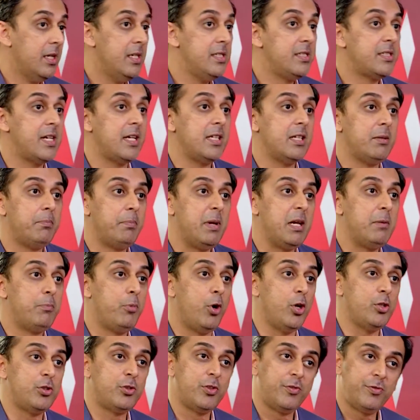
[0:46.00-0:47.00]
He's getting the big
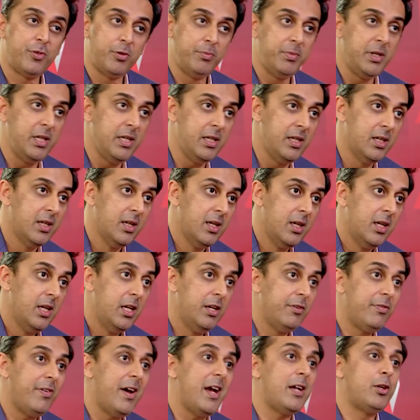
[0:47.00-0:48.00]
boys. So for me,
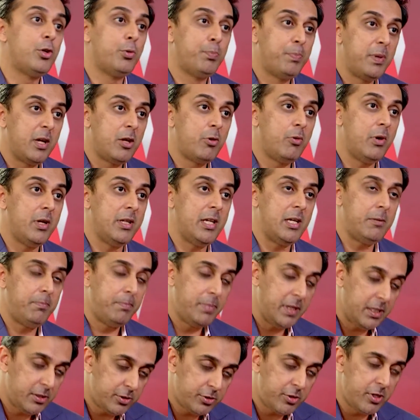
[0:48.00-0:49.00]
if I had to pick one, I'd
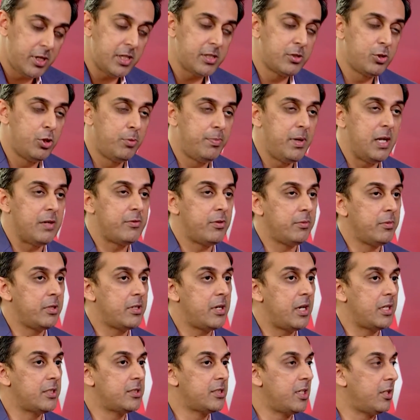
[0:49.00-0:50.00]
pick Shreyas Gopal from the
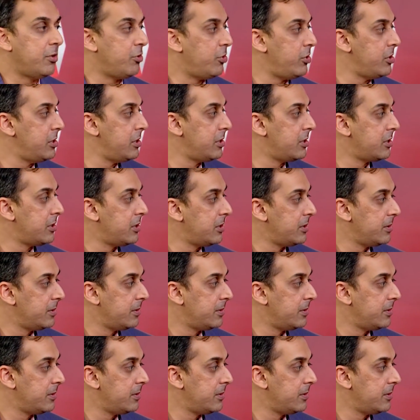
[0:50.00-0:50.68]
Rajasthan Royals.